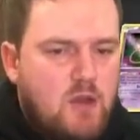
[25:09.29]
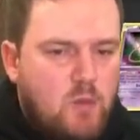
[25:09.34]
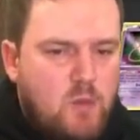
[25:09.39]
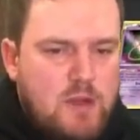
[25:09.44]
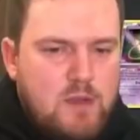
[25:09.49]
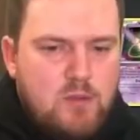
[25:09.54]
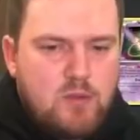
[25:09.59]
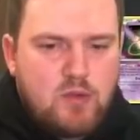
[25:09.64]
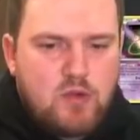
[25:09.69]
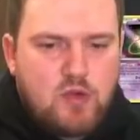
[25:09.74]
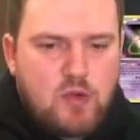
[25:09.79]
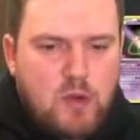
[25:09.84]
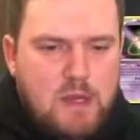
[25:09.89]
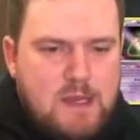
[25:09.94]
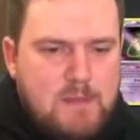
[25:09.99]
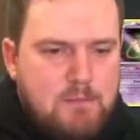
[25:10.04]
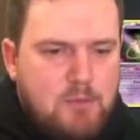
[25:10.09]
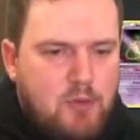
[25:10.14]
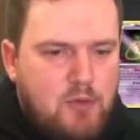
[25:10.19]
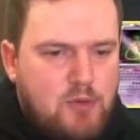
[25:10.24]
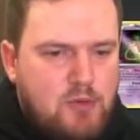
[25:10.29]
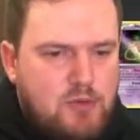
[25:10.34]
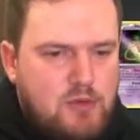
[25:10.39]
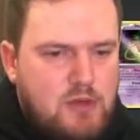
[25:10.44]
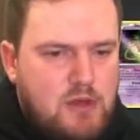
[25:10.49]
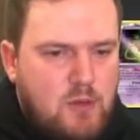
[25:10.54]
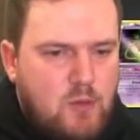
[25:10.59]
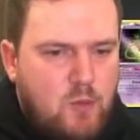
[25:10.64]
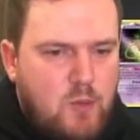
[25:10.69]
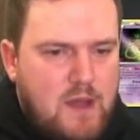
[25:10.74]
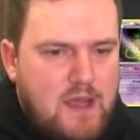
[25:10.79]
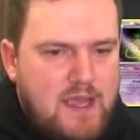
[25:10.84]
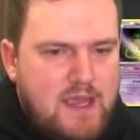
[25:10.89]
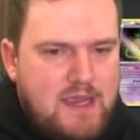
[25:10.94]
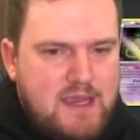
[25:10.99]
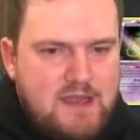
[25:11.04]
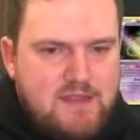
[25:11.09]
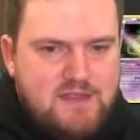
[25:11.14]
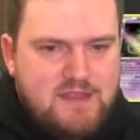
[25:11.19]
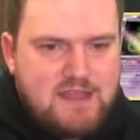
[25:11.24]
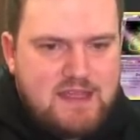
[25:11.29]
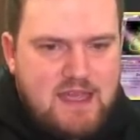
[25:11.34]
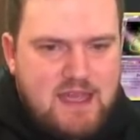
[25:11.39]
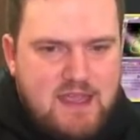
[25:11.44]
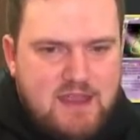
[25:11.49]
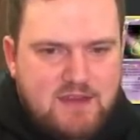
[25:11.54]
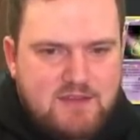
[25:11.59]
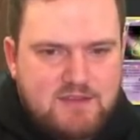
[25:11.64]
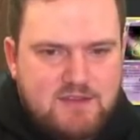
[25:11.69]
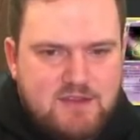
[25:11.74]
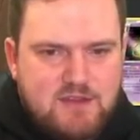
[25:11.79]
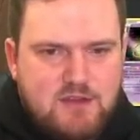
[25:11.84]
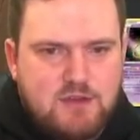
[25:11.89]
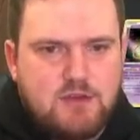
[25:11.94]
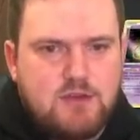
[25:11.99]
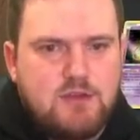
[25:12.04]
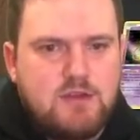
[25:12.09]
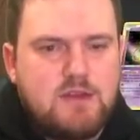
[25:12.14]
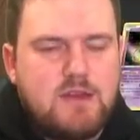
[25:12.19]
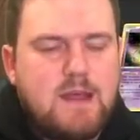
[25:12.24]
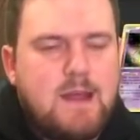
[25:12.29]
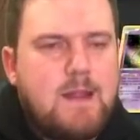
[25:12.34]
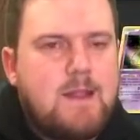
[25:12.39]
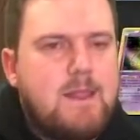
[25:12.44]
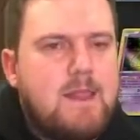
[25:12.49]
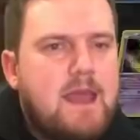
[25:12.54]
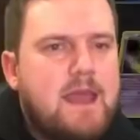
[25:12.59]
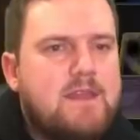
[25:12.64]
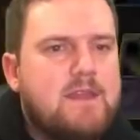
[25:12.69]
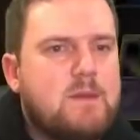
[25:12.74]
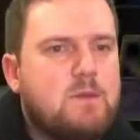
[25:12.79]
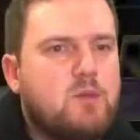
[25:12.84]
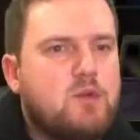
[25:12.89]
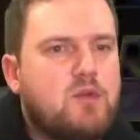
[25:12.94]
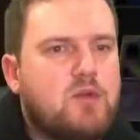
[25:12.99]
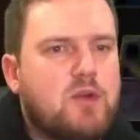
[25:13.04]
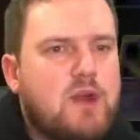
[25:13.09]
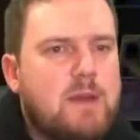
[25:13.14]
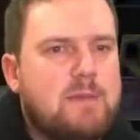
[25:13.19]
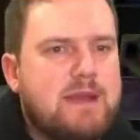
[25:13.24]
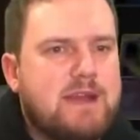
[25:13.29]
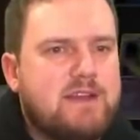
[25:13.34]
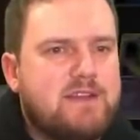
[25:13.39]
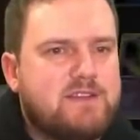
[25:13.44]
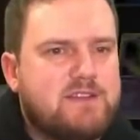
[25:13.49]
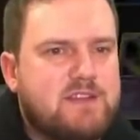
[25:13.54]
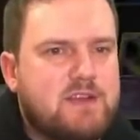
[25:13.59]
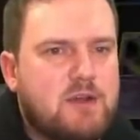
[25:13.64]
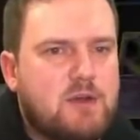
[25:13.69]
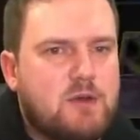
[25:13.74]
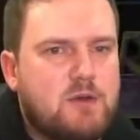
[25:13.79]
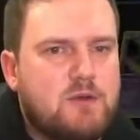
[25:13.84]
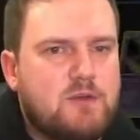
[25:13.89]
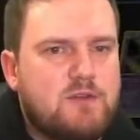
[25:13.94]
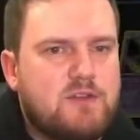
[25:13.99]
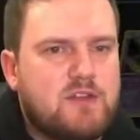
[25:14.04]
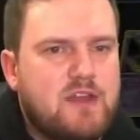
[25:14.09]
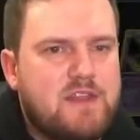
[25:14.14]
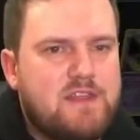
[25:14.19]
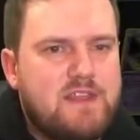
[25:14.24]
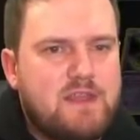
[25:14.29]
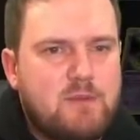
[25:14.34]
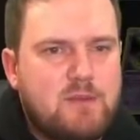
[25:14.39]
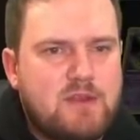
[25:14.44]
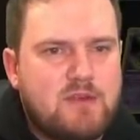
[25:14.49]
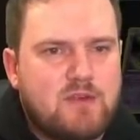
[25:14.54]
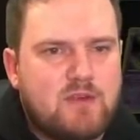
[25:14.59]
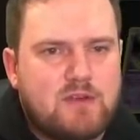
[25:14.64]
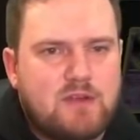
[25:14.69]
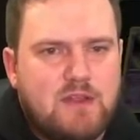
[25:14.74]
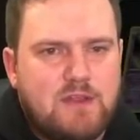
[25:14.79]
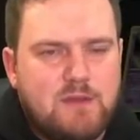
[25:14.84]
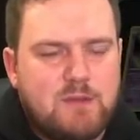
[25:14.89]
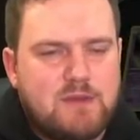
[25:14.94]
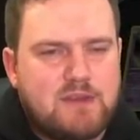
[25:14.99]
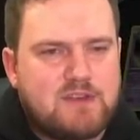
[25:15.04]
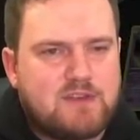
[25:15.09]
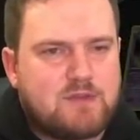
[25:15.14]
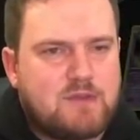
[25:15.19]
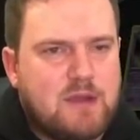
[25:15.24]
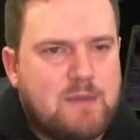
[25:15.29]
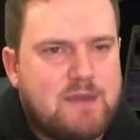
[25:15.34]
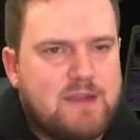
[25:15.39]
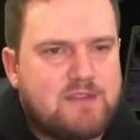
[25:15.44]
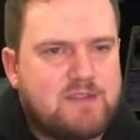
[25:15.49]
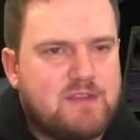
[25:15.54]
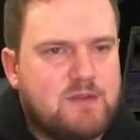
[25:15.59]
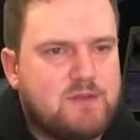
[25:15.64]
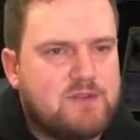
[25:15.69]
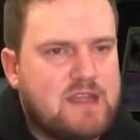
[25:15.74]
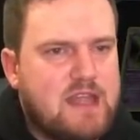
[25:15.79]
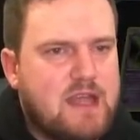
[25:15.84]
We will Quick Ball away the Exeggcute, and then we'll grab ourselves. I think we can just grab ourselves